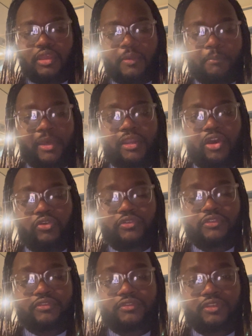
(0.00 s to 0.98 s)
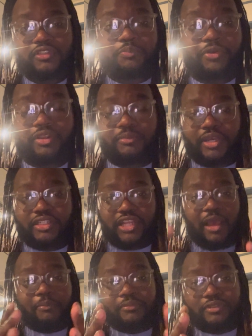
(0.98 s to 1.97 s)
my notes, because pretty much
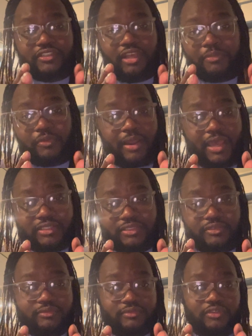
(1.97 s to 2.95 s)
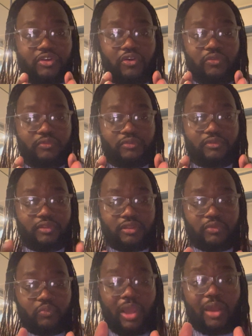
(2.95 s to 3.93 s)
I'm summarizing,
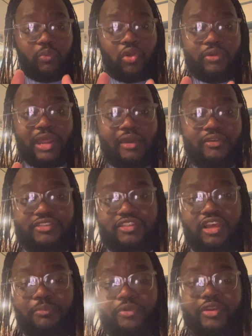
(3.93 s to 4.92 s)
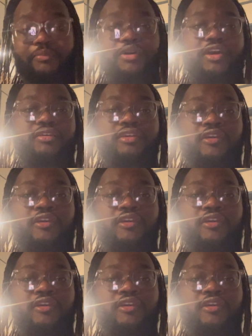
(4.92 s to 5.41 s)
I wrote down the summary, but